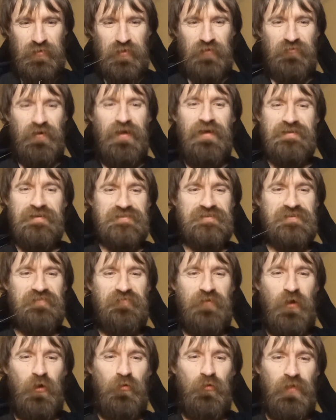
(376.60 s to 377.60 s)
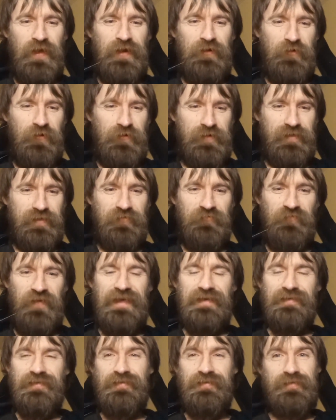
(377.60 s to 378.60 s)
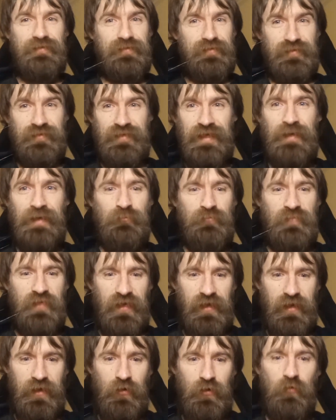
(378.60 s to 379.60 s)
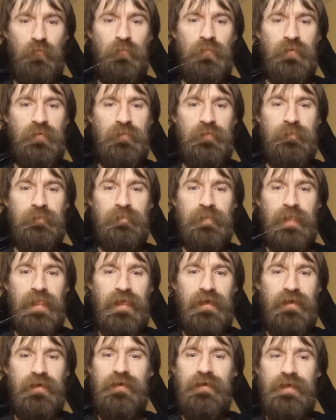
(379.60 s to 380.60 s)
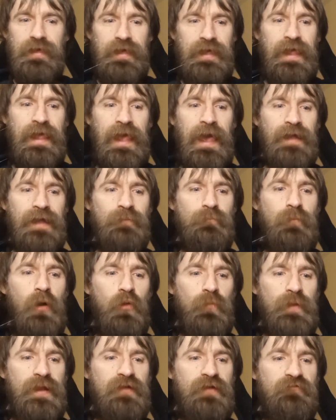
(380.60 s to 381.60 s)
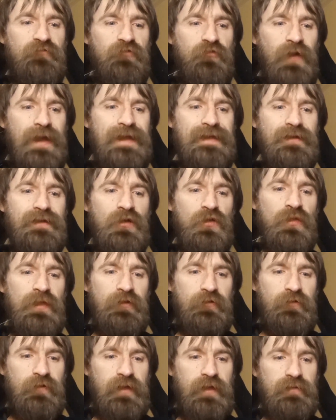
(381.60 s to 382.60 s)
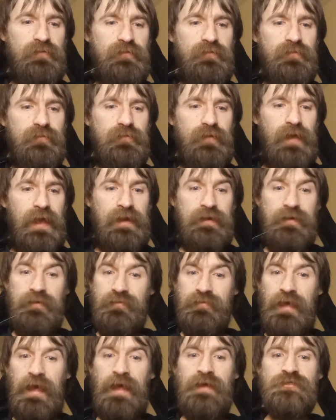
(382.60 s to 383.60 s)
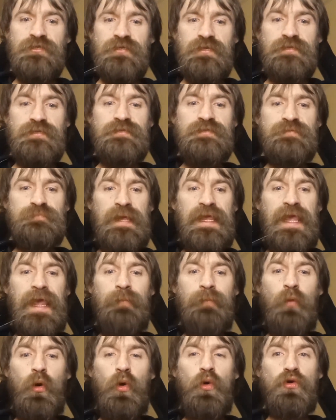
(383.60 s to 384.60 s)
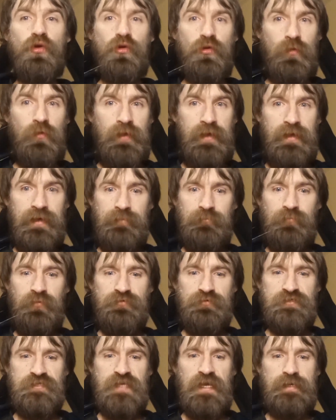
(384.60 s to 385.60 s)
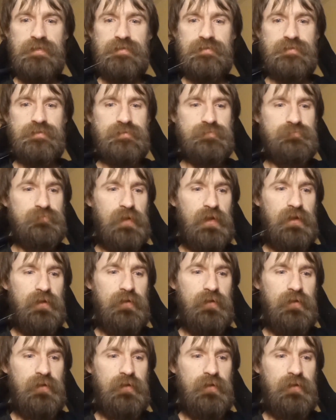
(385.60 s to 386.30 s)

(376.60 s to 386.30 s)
The rush of cold air on his face seemed to help. He had a moment of great clearness, and his actions became orderly and precise.